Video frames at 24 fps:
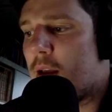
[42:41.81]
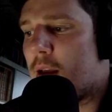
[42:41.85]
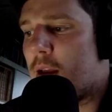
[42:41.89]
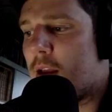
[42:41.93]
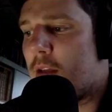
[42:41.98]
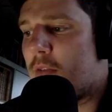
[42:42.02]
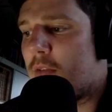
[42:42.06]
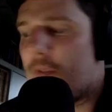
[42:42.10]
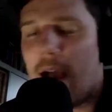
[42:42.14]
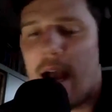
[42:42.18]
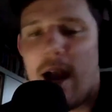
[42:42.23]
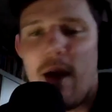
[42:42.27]

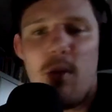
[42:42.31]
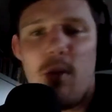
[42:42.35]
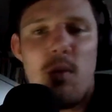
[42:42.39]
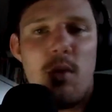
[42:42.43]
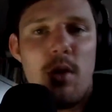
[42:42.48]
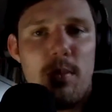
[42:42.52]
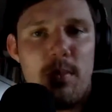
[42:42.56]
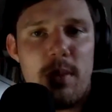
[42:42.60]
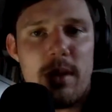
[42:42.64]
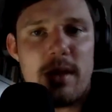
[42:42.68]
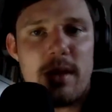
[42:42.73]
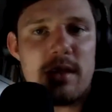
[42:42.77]
If not,
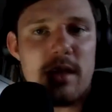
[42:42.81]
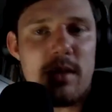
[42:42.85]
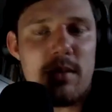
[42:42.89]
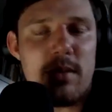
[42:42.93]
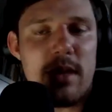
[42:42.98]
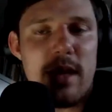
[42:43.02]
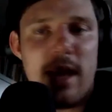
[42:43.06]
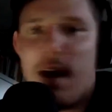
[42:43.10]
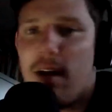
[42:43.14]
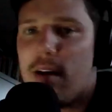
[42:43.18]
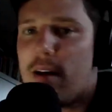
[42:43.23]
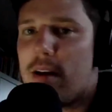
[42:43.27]
we'll pick
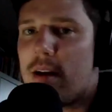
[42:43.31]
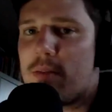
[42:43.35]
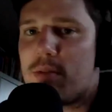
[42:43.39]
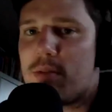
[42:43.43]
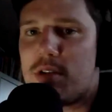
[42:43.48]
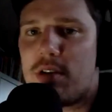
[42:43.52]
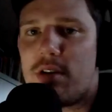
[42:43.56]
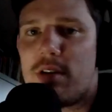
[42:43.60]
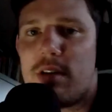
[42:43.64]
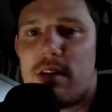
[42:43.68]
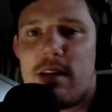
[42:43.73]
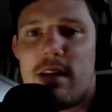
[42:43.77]
something out, and I'm
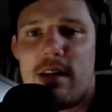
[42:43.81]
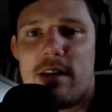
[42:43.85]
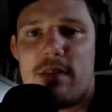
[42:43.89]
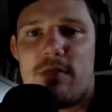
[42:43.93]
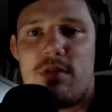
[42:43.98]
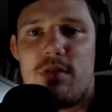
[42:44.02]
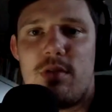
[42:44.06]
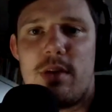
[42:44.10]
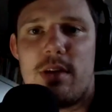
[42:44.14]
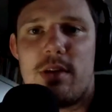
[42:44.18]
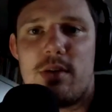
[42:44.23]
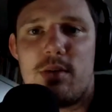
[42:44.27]
sure in the next
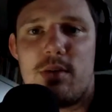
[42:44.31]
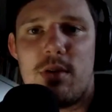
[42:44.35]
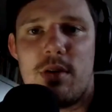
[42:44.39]
few weeks